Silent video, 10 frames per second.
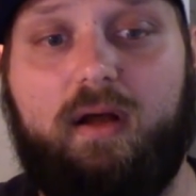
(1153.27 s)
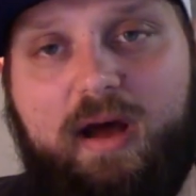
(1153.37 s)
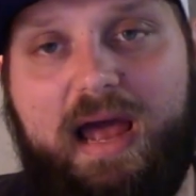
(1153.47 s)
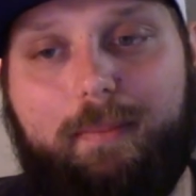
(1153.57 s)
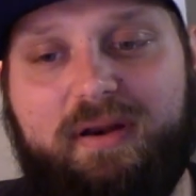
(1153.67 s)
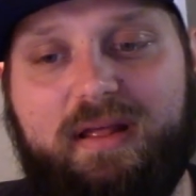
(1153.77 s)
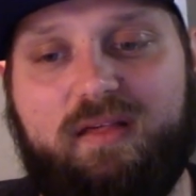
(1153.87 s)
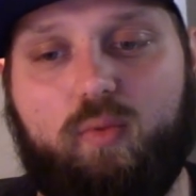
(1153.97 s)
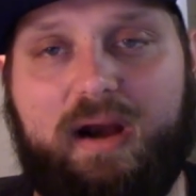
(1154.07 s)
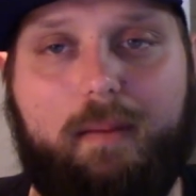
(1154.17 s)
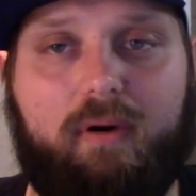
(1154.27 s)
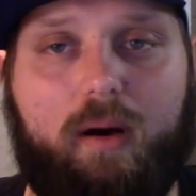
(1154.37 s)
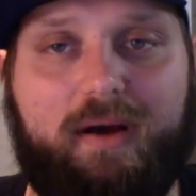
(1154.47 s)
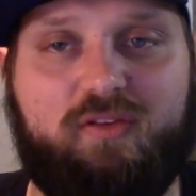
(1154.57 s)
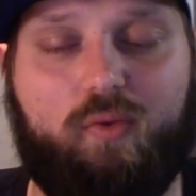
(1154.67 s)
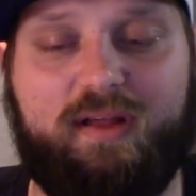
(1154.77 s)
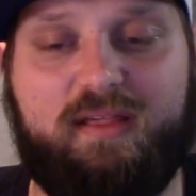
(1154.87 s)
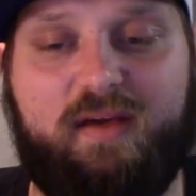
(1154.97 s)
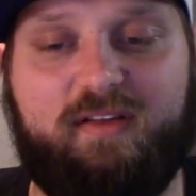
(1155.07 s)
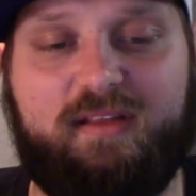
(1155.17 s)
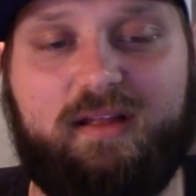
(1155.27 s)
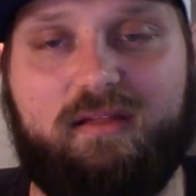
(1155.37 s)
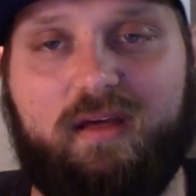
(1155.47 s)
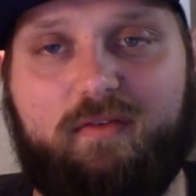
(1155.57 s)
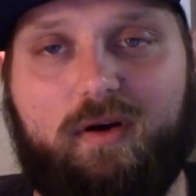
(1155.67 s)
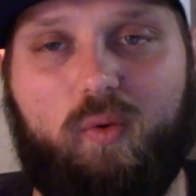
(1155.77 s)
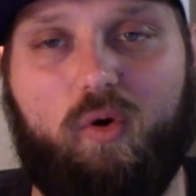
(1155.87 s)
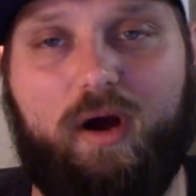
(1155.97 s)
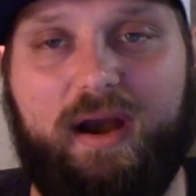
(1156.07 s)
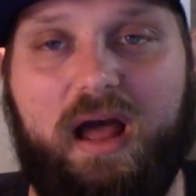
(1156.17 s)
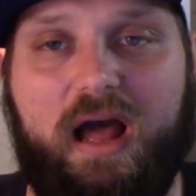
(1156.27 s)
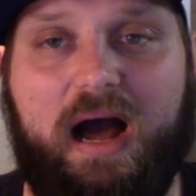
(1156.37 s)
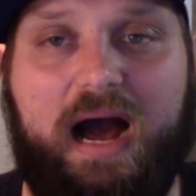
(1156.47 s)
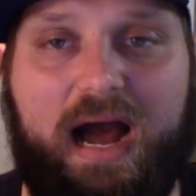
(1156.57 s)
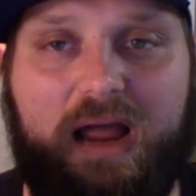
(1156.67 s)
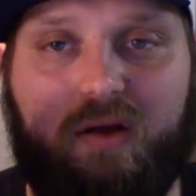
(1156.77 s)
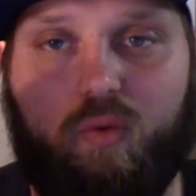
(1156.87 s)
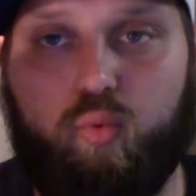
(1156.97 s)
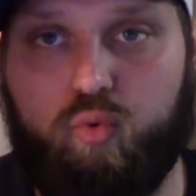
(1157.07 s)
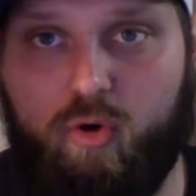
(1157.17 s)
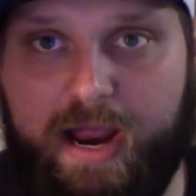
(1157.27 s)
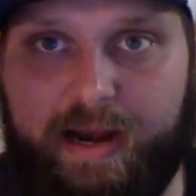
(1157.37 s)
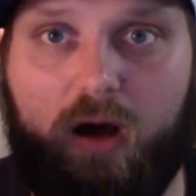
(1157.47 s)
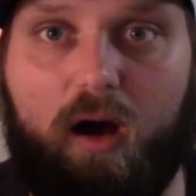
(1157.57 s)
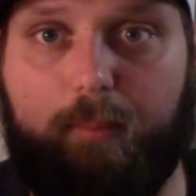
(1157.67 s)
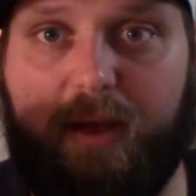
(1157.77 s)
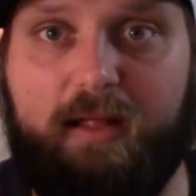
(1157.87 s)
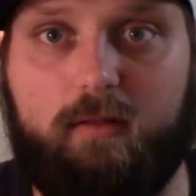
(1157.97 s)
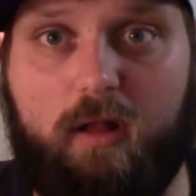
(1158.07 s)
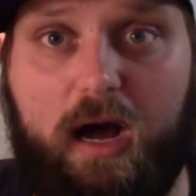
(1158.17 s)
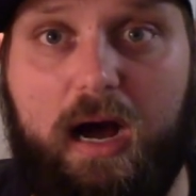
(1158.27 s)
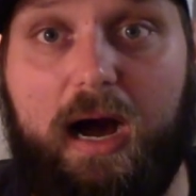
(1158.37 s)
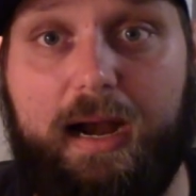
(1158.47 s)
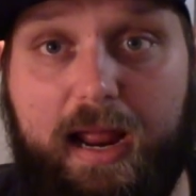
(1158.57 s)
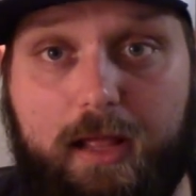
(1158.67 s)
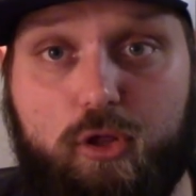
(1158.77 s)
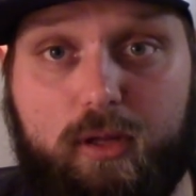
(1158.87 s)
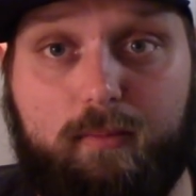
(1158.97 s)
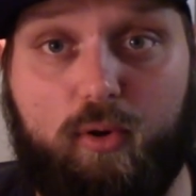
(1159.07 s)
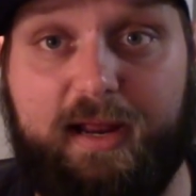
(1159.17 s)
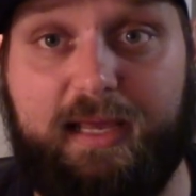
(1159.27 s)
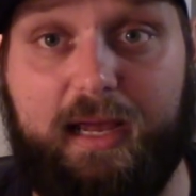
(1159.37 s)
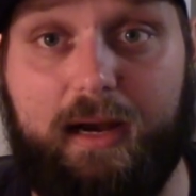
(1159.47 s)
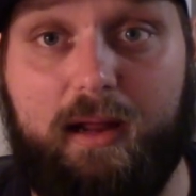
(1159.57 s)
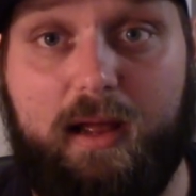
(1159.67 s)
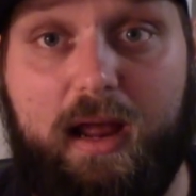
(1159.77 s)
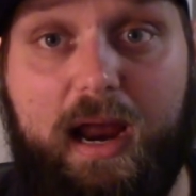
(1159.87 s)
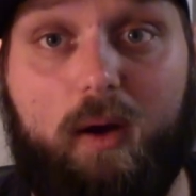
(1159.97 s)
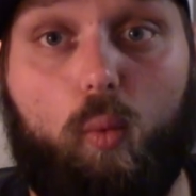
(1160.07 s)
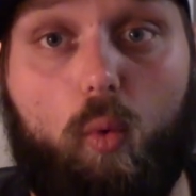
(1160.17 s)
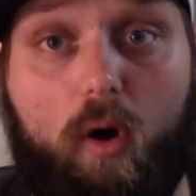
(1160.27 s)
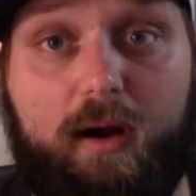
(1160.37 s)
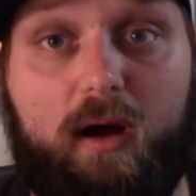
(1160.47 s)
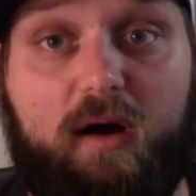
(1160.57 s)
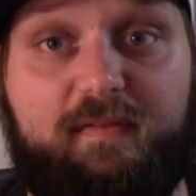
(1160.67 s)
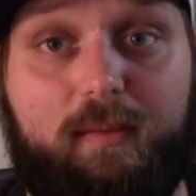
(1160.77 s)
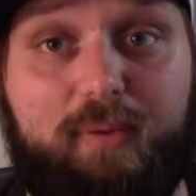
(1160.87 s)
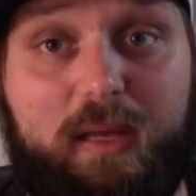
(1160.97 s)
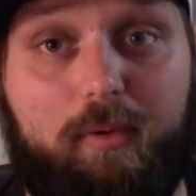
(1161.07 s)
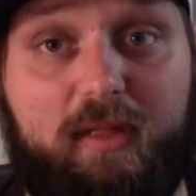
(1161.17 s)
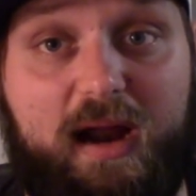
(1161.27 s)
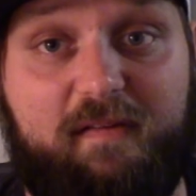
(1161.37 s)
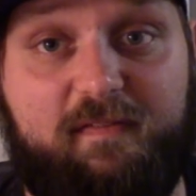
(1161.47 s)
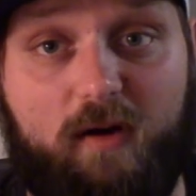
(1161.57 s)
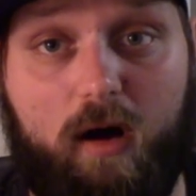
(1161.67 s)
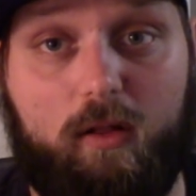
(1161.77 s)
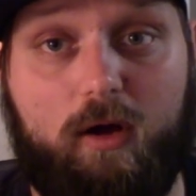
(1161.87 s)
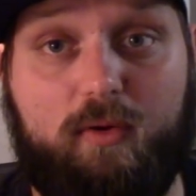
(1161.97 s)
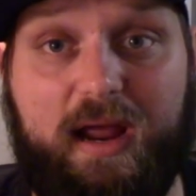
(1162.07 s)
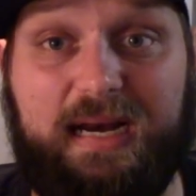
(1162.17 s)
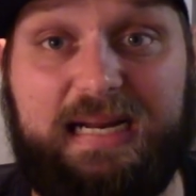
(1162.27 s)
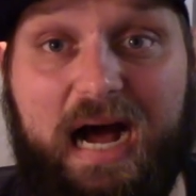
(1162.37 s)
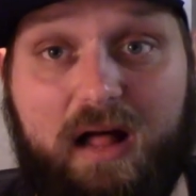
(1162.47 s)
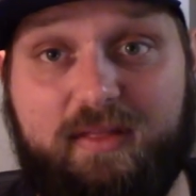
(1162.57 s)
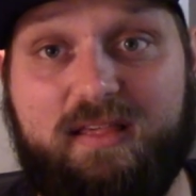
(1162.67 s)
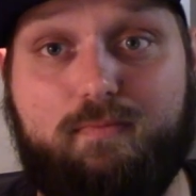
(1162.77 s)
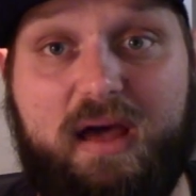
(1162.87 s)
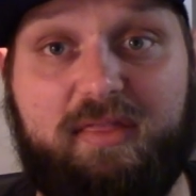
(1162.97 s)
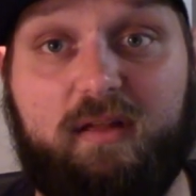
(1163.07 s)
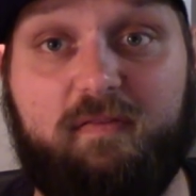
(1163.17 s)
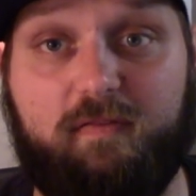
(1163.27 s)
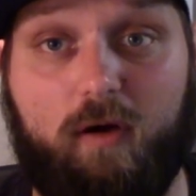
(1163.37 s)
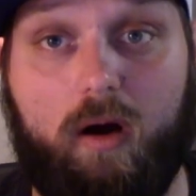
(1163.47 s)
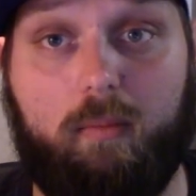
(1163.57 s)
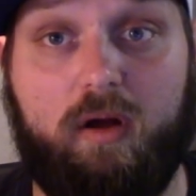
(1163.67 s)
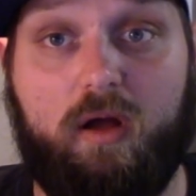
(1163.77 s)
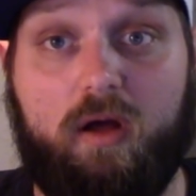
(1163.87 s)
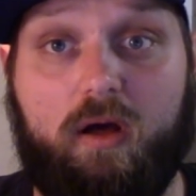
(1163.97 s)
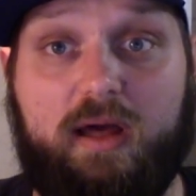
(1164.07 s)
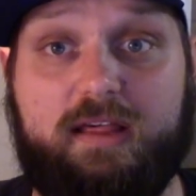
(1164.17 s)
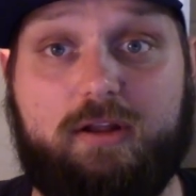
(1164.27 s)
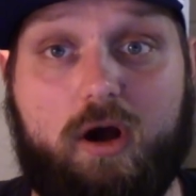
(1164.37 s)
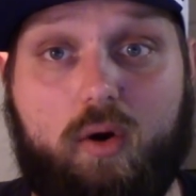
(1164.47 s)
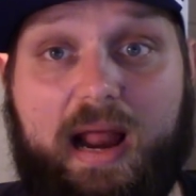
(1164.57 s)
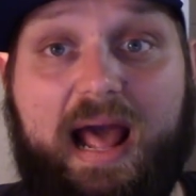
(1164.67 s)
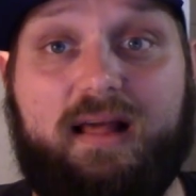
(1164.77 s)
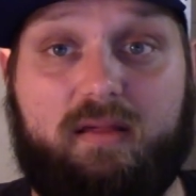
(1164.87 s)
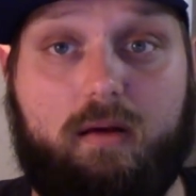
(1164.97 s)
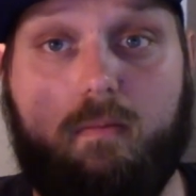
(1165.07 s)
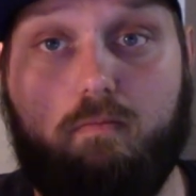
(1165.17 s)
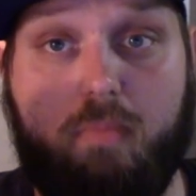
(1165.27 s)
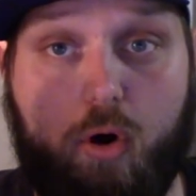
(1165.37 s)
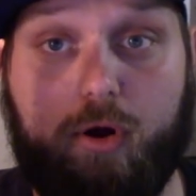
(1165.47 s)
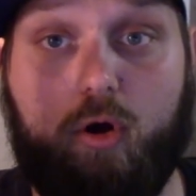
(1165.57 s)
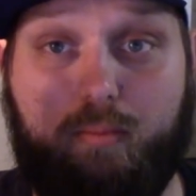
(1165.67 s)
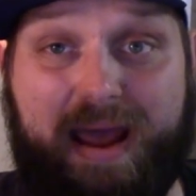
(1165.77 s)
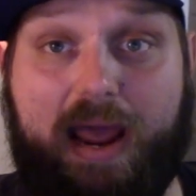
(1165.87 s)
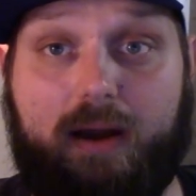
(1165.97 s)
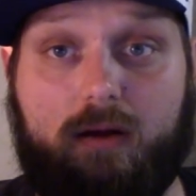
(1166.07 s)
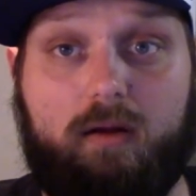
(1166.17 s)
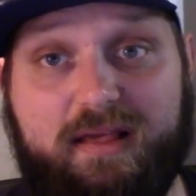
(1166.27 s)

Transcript: What happened is when I bought my 2017 701, I read up a lot on engine braking, and one of the people that I followed and got this method from is known as Moto Man.